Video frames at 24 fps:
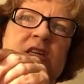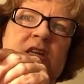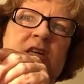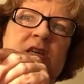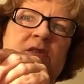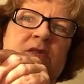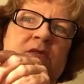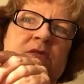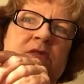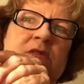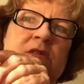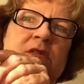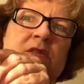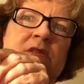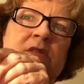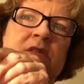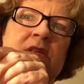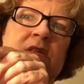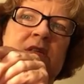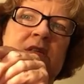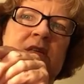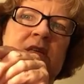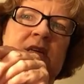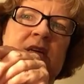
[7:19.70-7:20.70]
Ghosts,
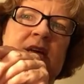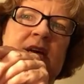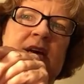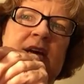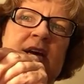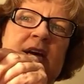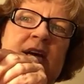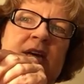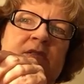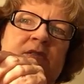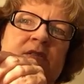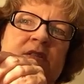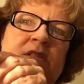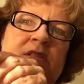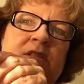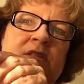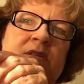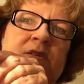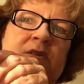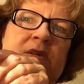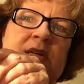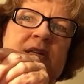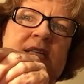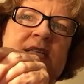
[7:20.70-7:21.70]
How
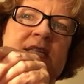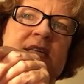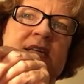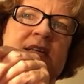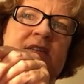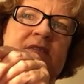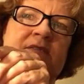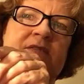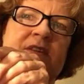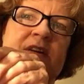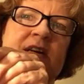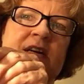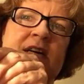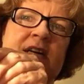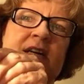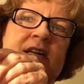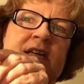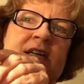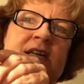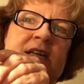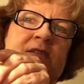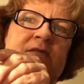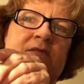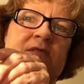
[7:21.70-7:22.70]
to Identify
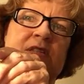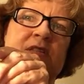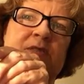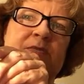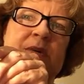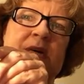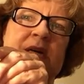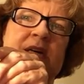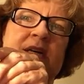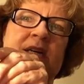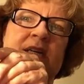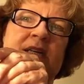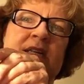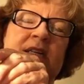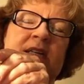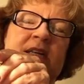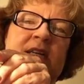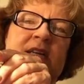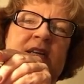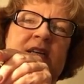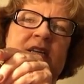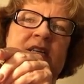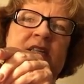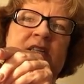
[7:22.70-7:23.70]
and Respond
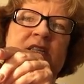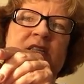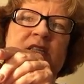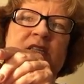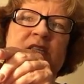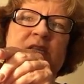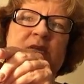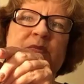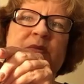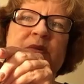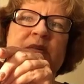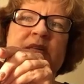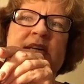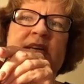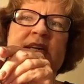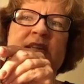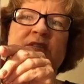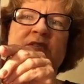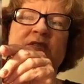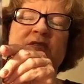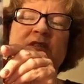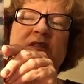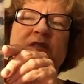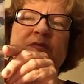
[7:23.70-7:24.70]
to
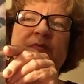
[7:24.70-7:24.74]
Supernatural